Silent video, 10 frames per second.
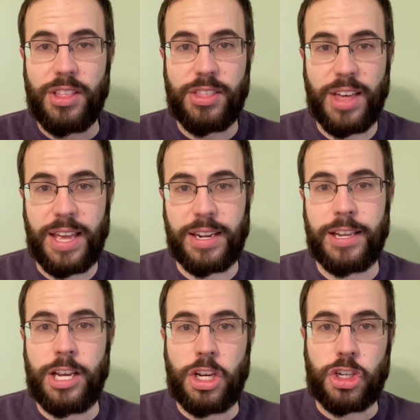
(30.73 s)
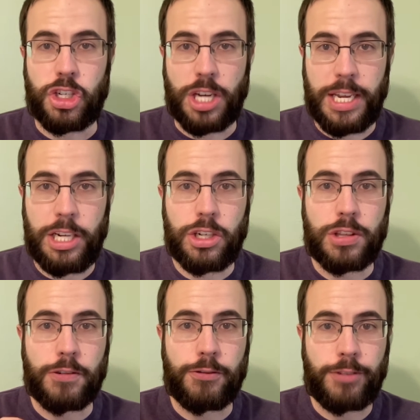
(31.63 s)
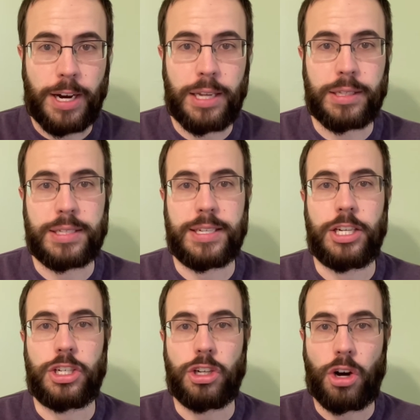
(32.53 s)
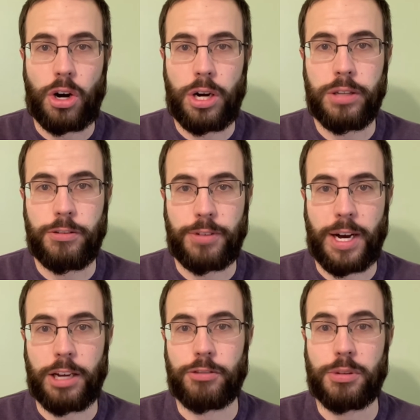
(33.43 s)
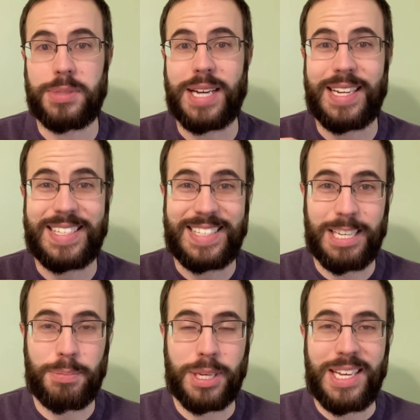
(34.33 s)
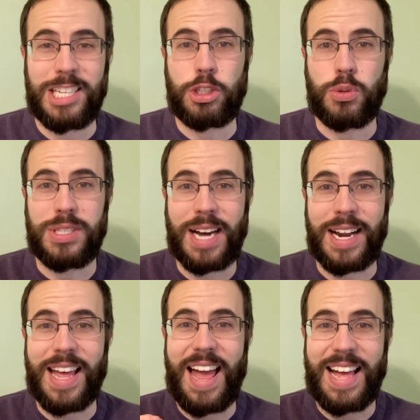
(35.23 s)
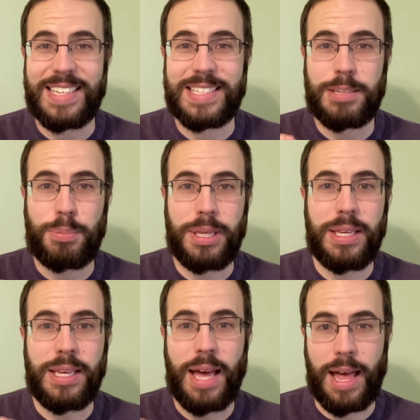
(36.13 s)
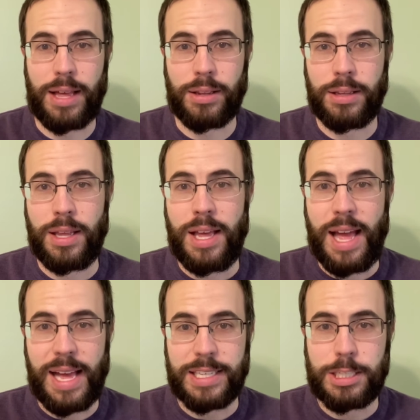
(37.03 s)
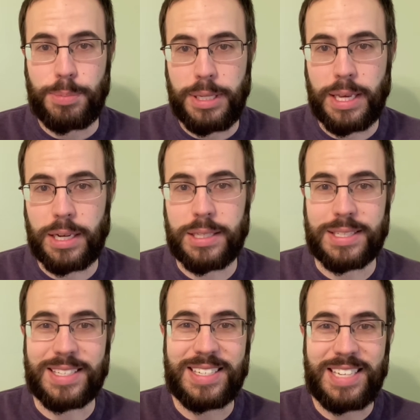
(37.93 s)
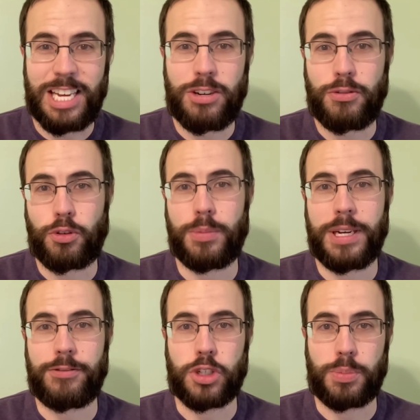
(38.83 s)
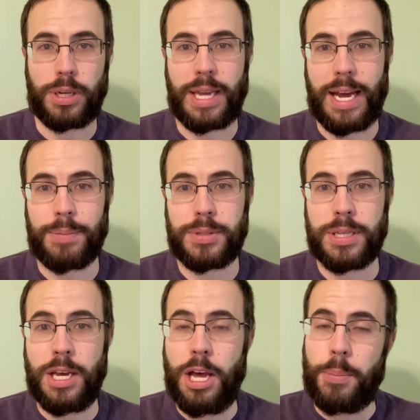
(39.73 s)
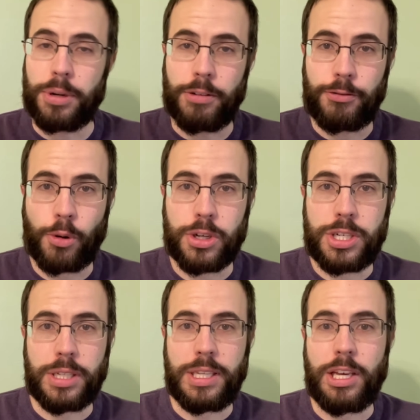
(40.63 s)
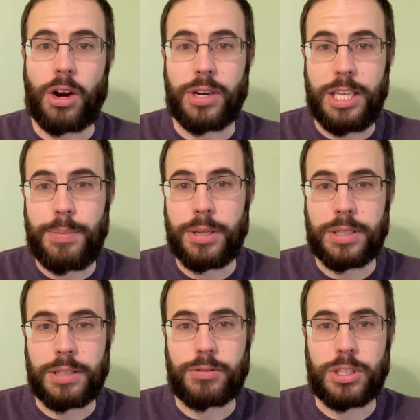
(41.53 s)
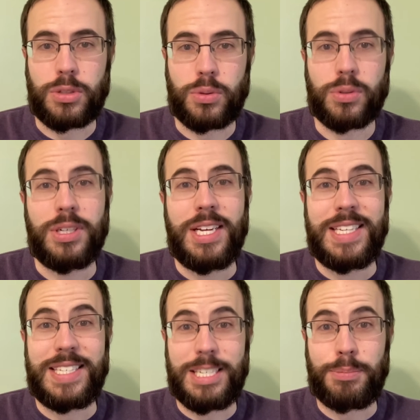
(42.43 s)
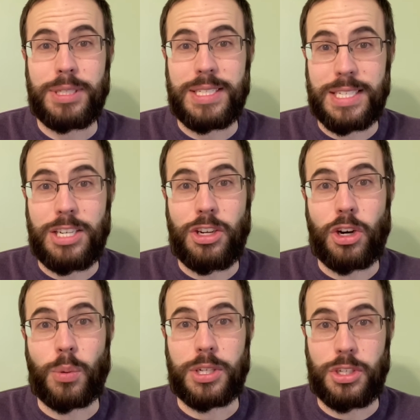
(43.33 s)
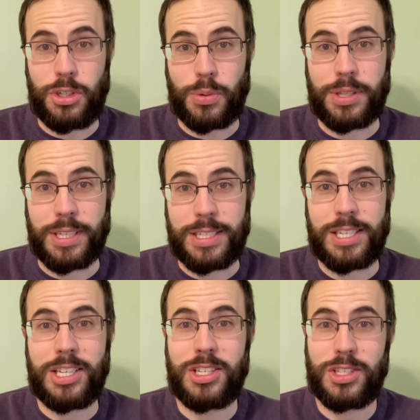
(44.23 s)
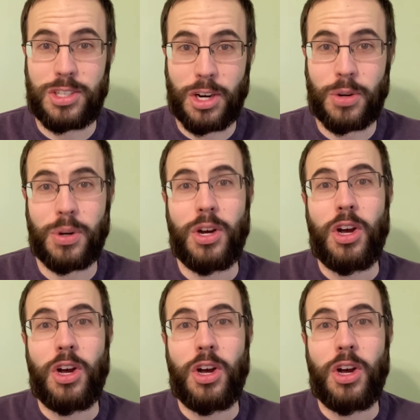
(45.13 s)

Then, change the file extension on the file from .zip to .spl. SPL is the standard format for Splunk apps, but unfortunately, our email delivery tool simply didn't know what to do with it. So,